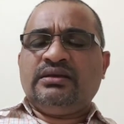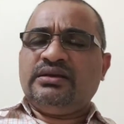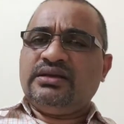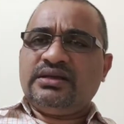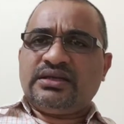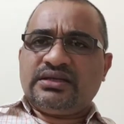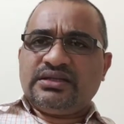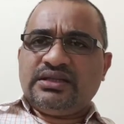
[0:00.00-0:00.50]

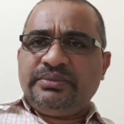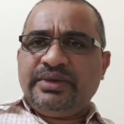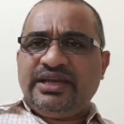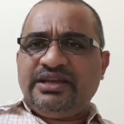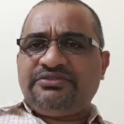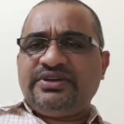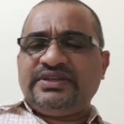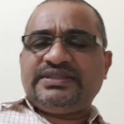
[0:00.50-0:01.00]
Here the
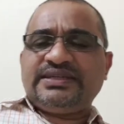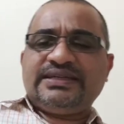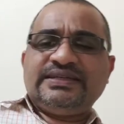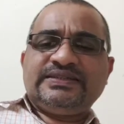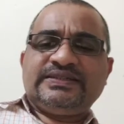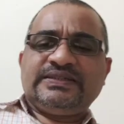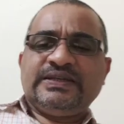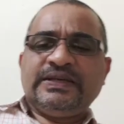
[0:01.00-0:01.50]
main feature
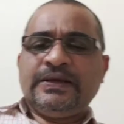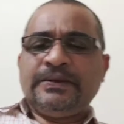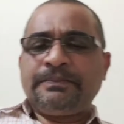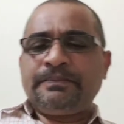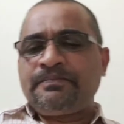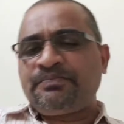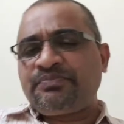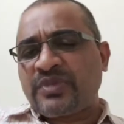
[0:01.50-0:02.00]
is
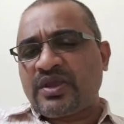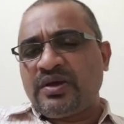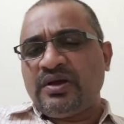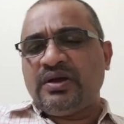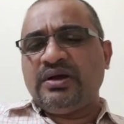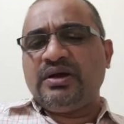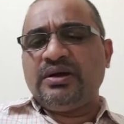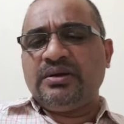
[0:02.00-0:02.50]

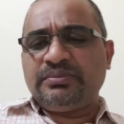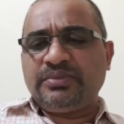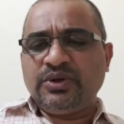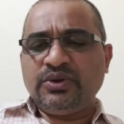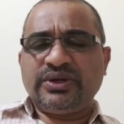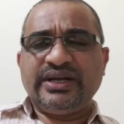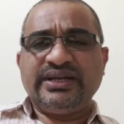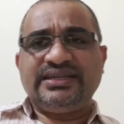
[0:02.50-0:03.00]

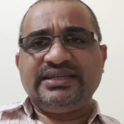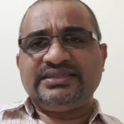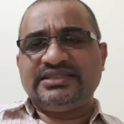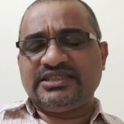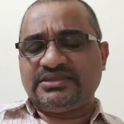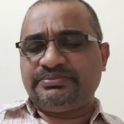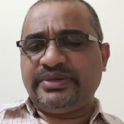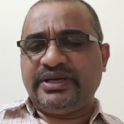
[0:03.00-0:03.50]
pleuritic
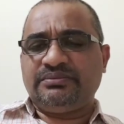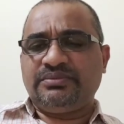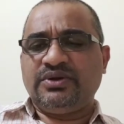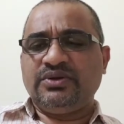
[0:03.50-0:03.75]
chest pain.